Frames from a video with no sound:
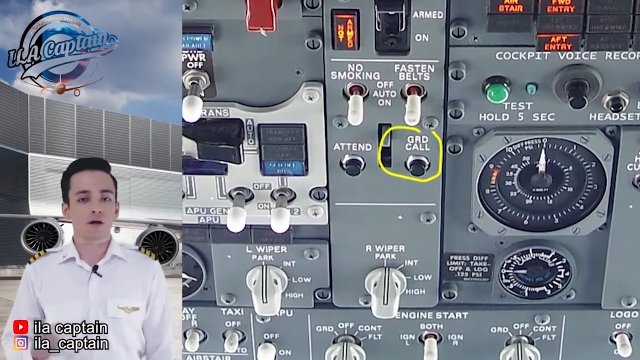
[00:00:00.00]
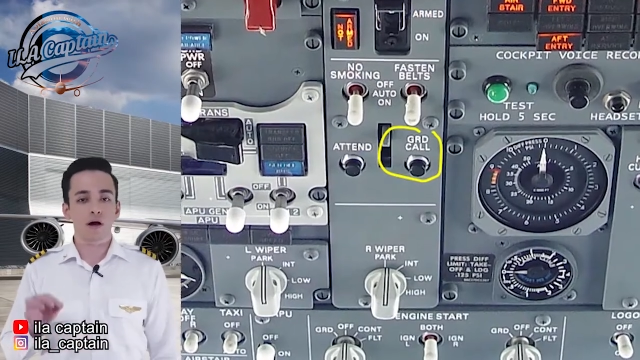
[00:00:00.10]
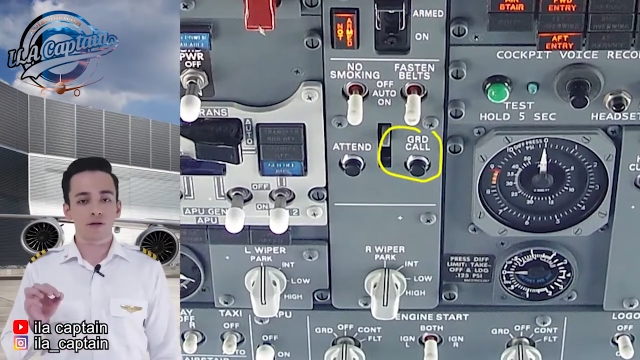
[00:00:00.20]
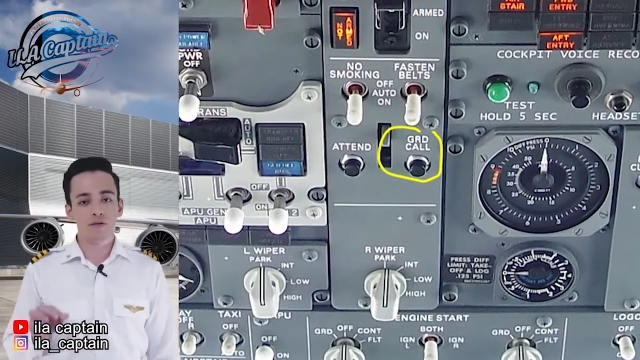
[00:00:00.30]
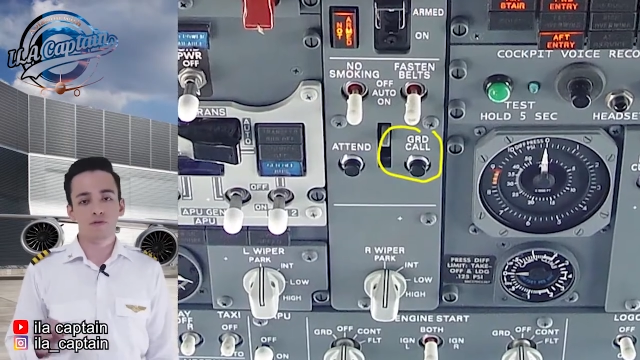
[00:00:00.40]

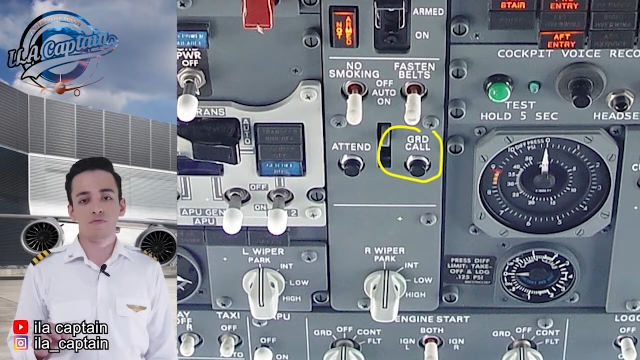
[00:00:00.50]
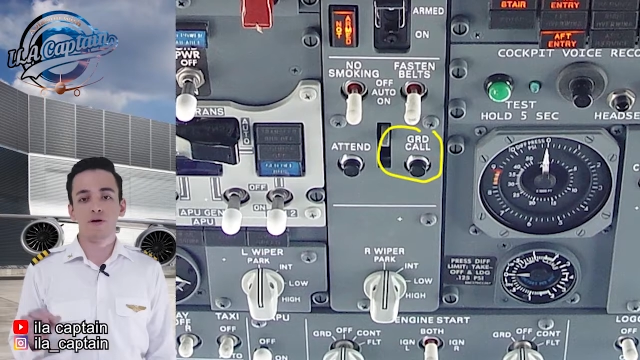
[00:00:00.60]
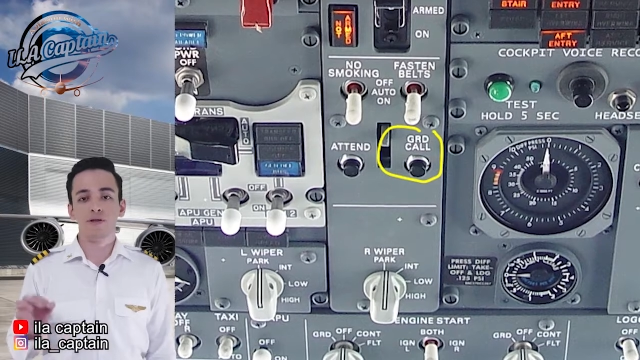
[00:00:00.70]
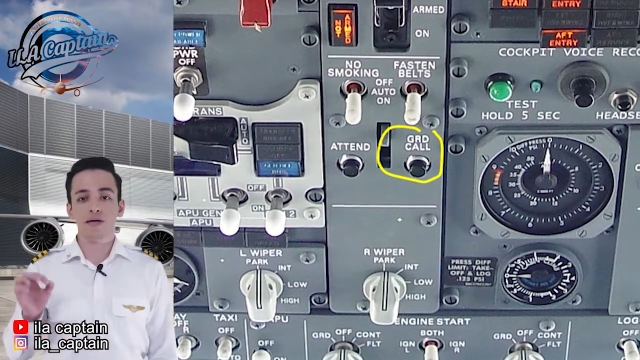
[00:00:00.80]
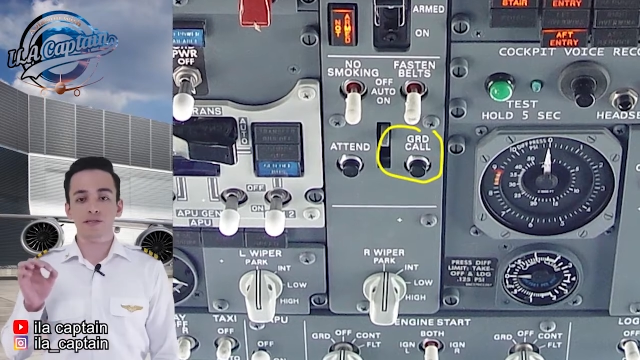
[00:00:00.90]

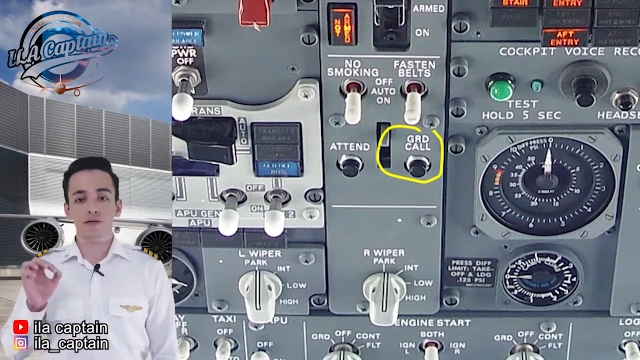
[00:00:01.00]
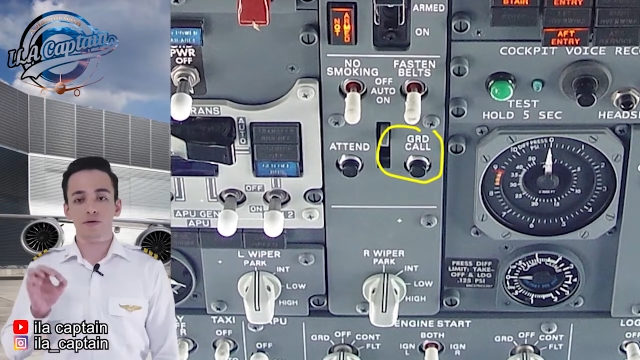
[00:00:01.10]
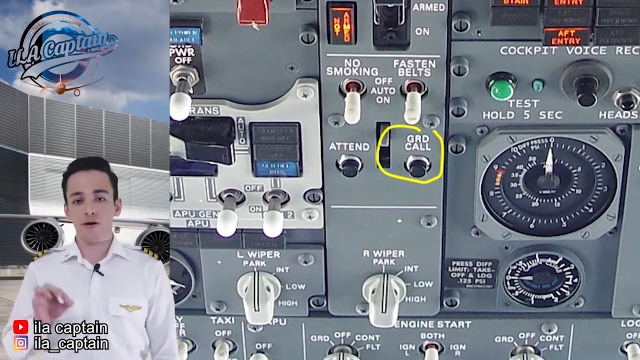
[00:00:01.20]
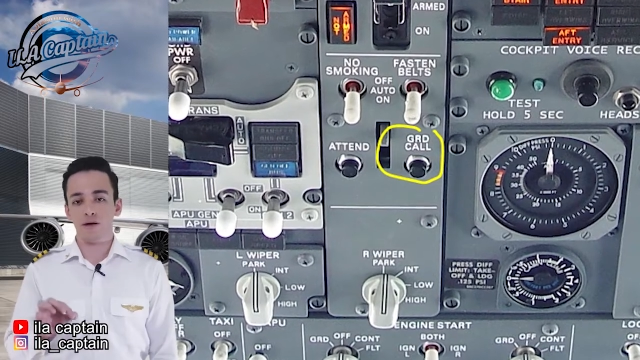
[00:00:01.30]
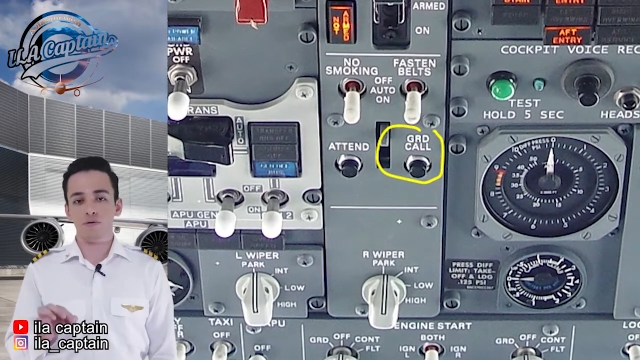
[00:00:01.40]
identified as
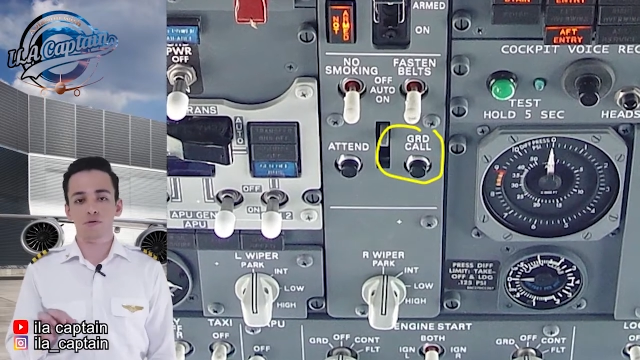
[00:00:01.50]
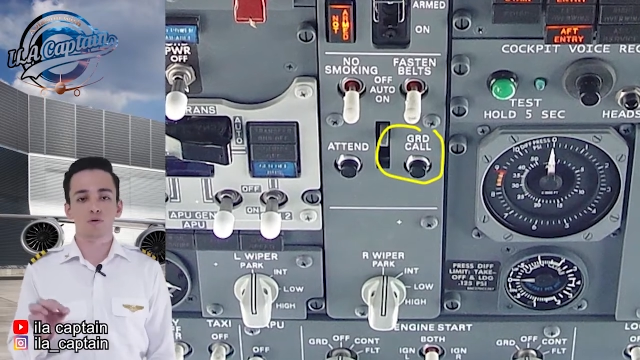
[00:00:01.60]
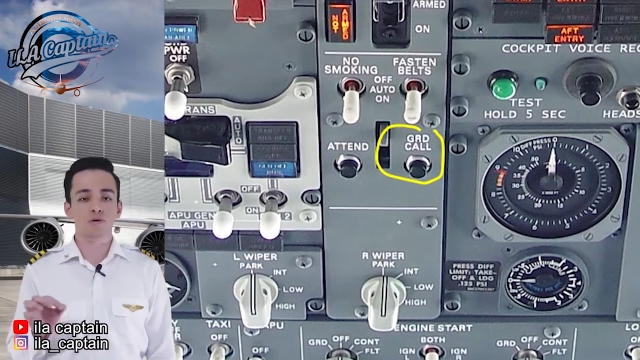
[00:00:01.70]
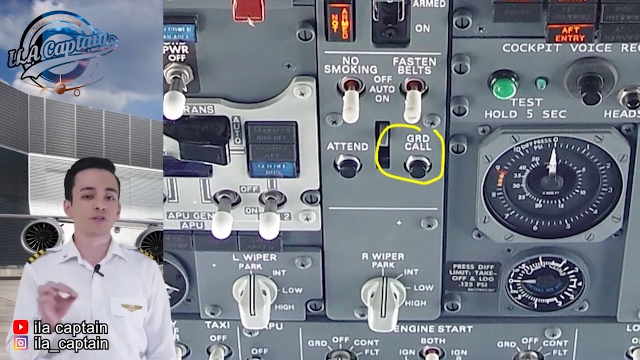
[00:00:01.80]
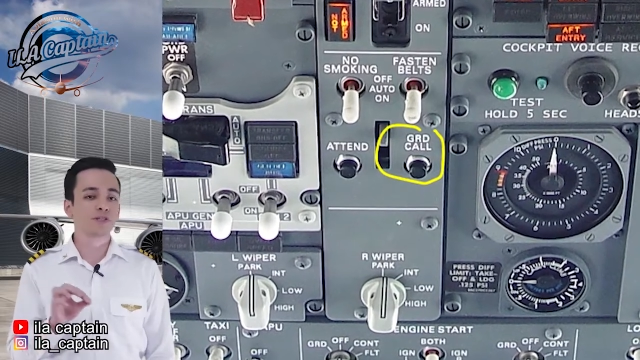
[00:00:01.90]
ground
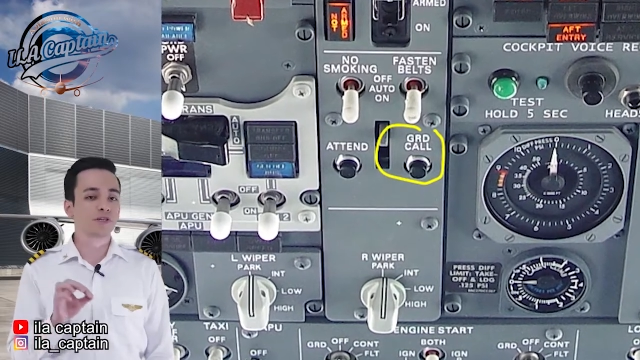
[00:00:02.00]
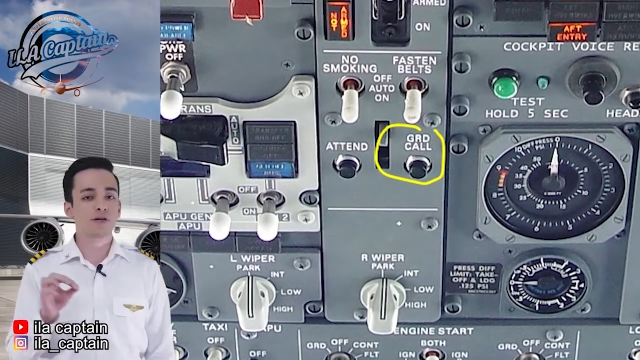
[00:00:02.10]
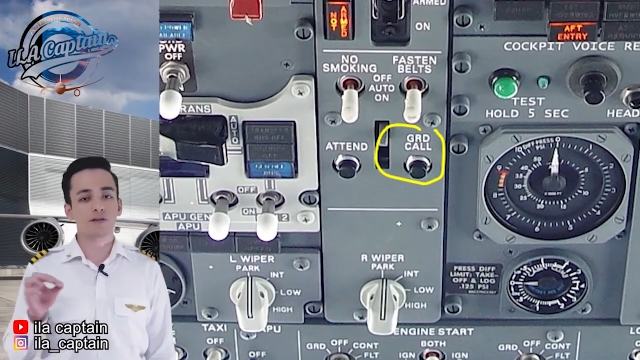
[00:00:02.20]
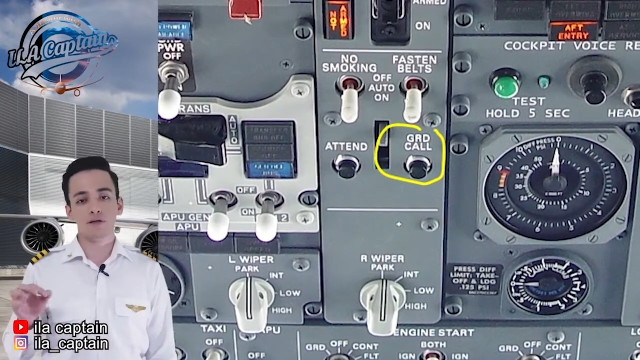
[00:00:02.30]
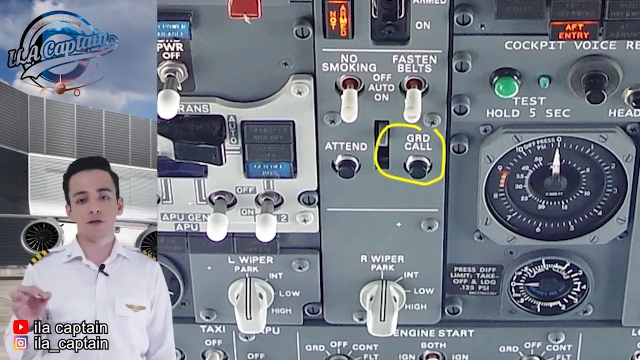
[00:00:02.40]
or
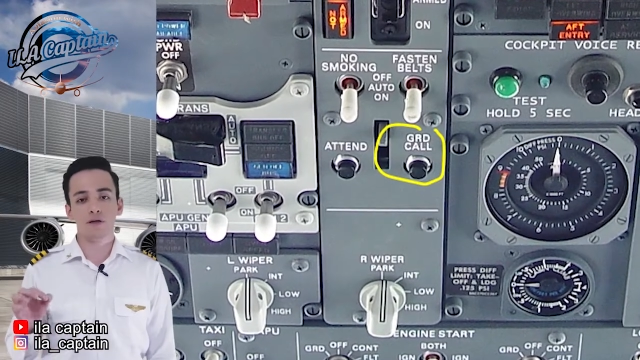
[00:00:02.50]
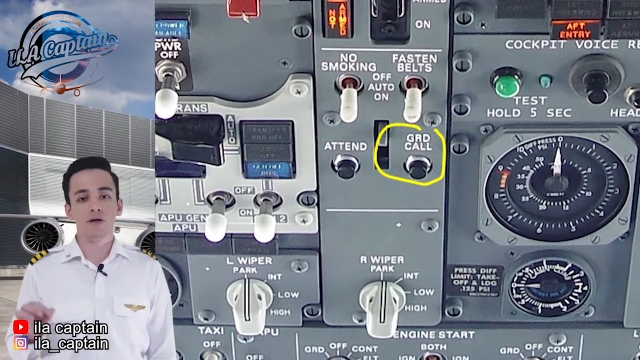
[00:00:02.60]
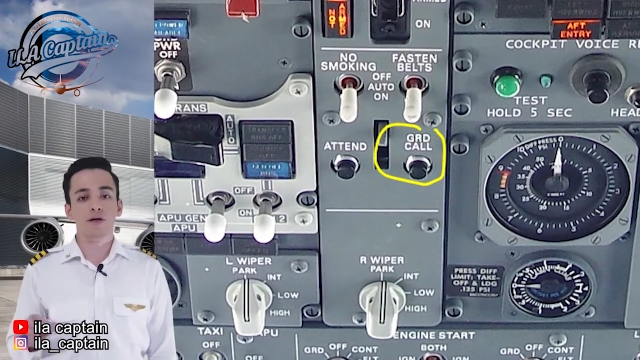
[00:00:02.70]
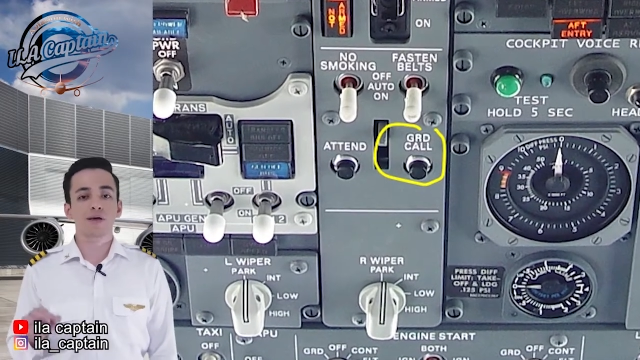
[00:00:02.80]
GND,